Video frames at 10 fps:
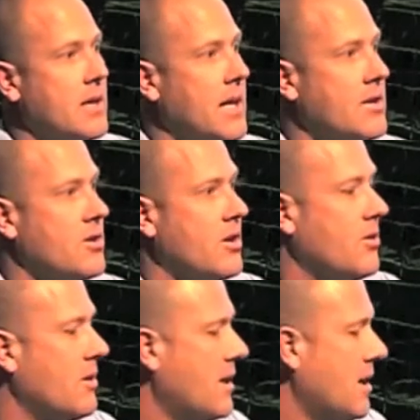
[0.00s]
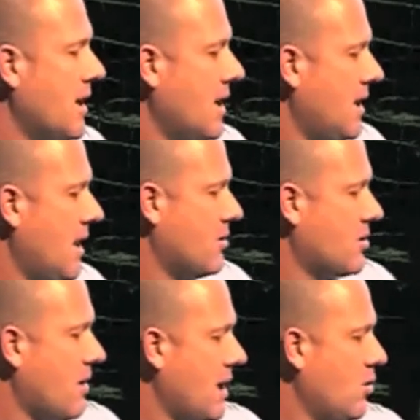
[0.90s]
And so that was a
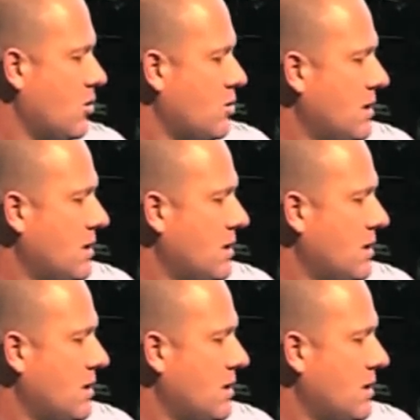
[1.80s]
great launch.